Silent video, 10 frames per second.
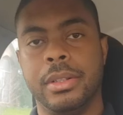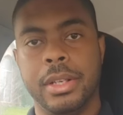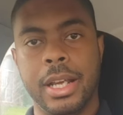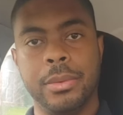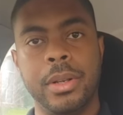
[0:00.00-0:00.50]

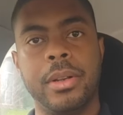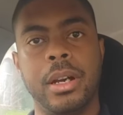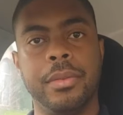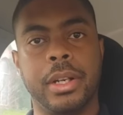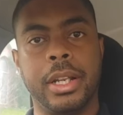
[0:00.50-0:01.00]
Now that we've
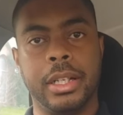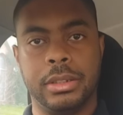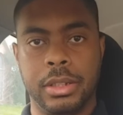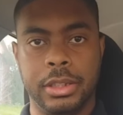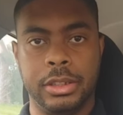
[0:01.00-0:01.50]
covered
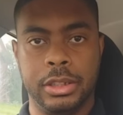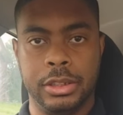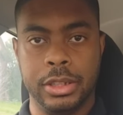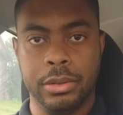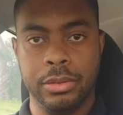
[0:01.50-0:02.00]
cancellation in
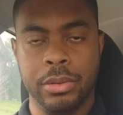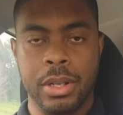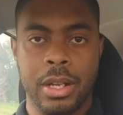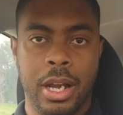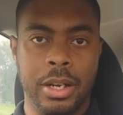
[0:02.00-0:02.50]
general,
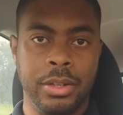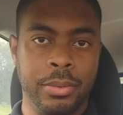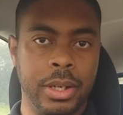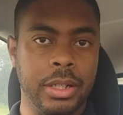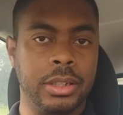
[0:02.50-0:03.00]
I do
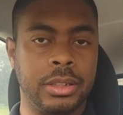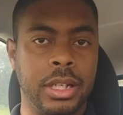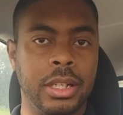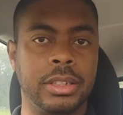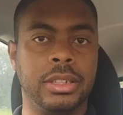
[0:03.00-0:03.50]
want to
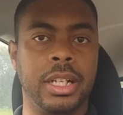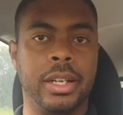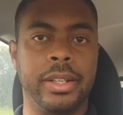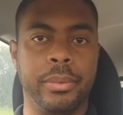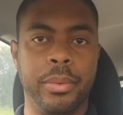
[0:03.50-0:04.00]
discuss
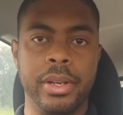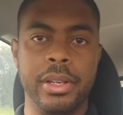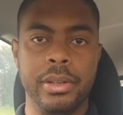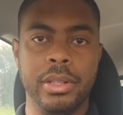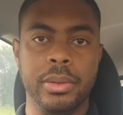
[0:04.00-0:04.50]
exactly what do
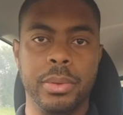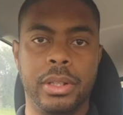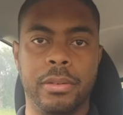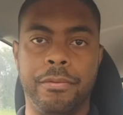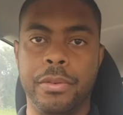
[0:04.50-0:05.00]
you do with
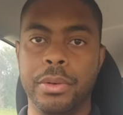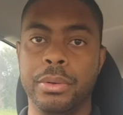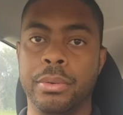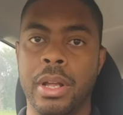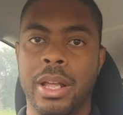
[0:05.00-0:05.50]
the
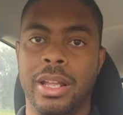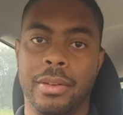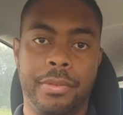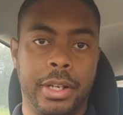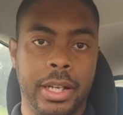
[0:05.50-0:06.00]
food
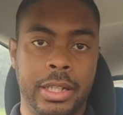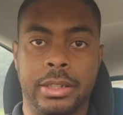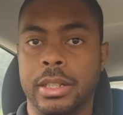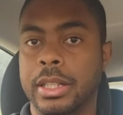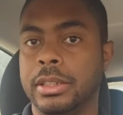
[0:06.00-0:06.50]
if a
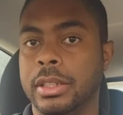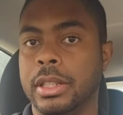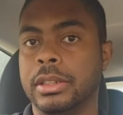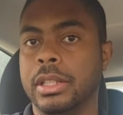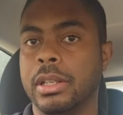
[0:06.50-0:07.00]
cancellation
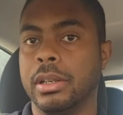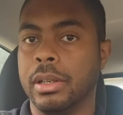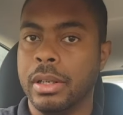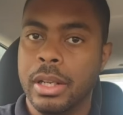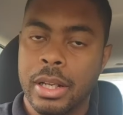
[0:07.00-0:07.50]
does
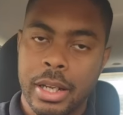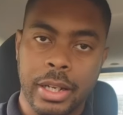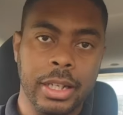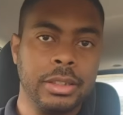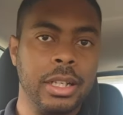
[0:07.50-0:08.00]
occur.
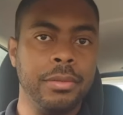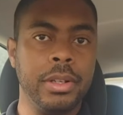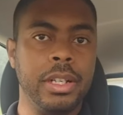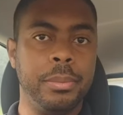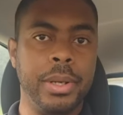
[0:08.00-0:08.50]
And that's going to
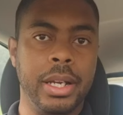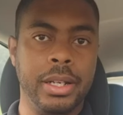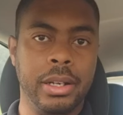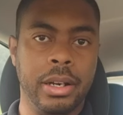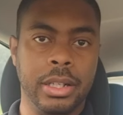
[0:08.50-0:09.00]
really
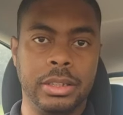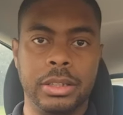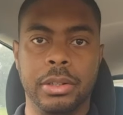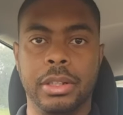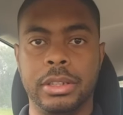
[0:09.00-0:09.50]
depend on a
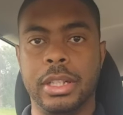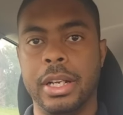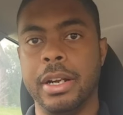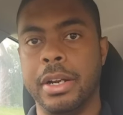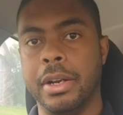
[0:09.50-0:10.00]
certain
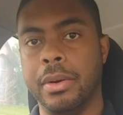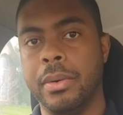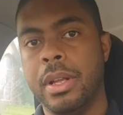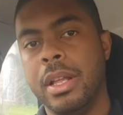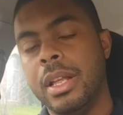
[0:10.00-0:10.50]
scenario.
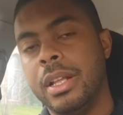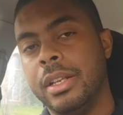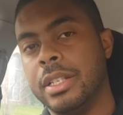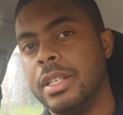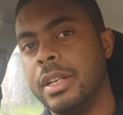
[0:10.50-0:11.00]

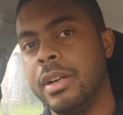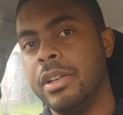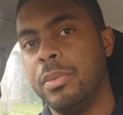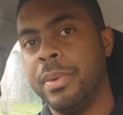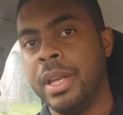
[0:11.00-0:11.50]
The
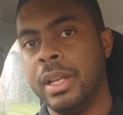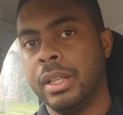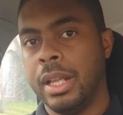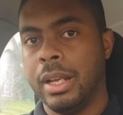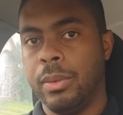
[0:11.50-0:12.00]
scenario being
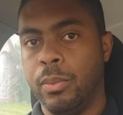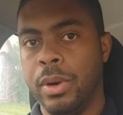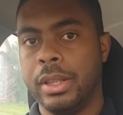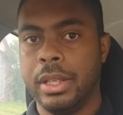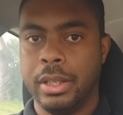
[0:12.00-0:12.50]
like,
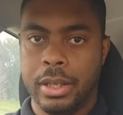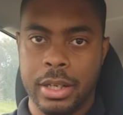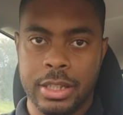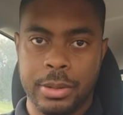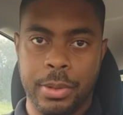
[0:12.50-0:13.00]
what did the
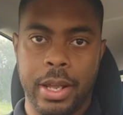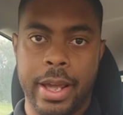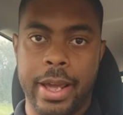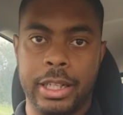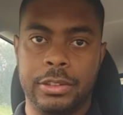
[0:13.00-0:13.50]
customer
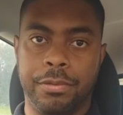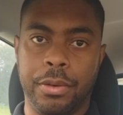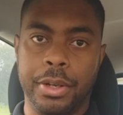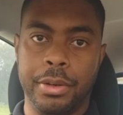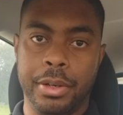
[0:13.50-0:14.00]
ask
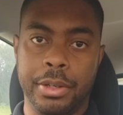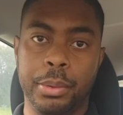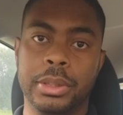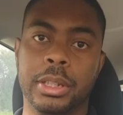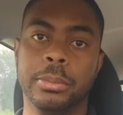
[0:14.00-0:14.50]
for you to
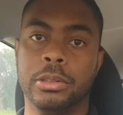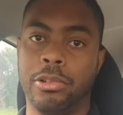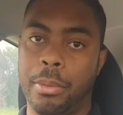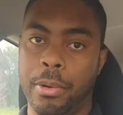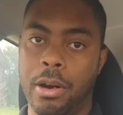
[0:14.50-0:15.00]
do in terms of
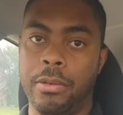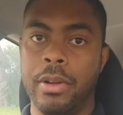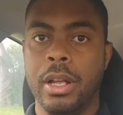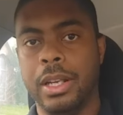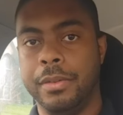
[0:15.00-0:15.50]
drop off?
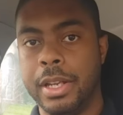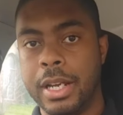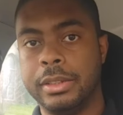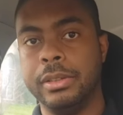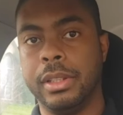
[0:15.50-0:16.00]
If they
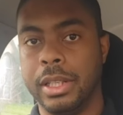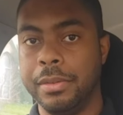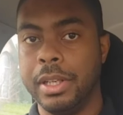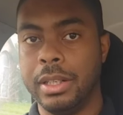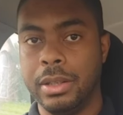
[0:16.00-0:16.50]
ask you to
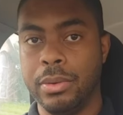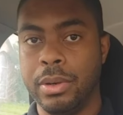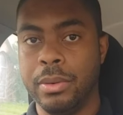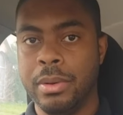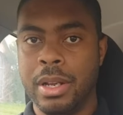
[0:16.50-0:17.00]
leave it at the
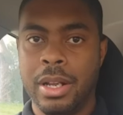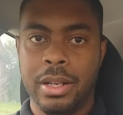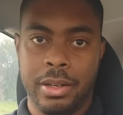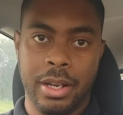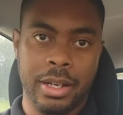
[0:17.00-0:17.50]
door,
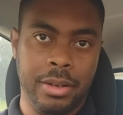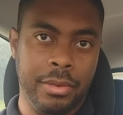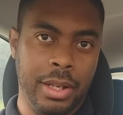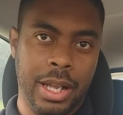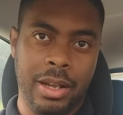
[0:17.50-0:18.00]
you're not going to
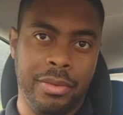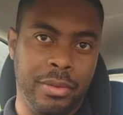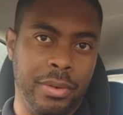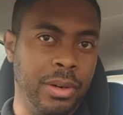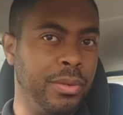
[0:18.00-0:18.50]
really have a
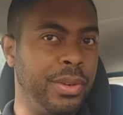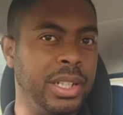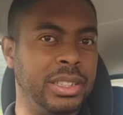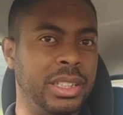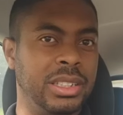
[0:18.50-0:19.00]
real
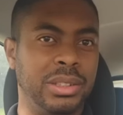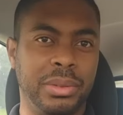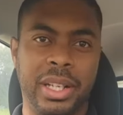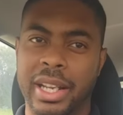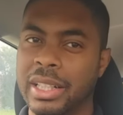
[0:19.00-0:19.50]
reason to
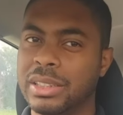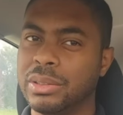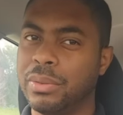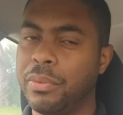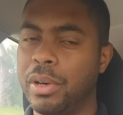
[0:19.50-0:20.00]

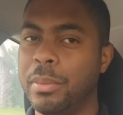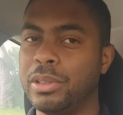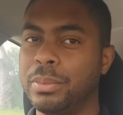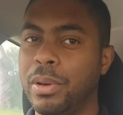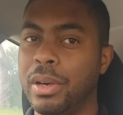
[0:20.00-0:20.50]
cancel for the
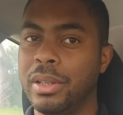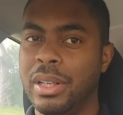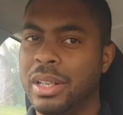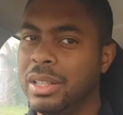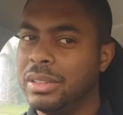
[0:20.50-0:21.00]
most part.
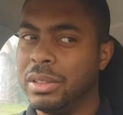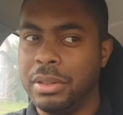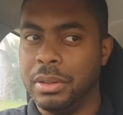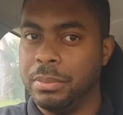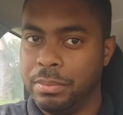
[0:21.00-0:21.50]
So
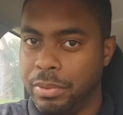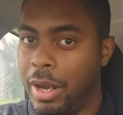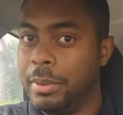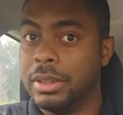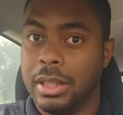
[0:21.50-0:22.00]
you're
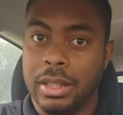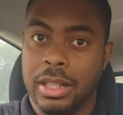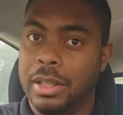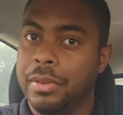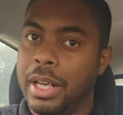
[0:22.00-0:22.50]
probably just going to
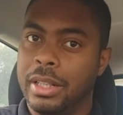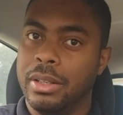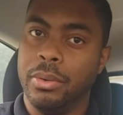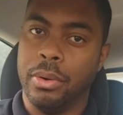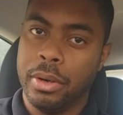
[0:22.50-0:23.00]
leave it at the
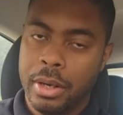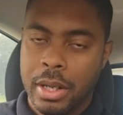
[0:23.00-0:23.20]
door.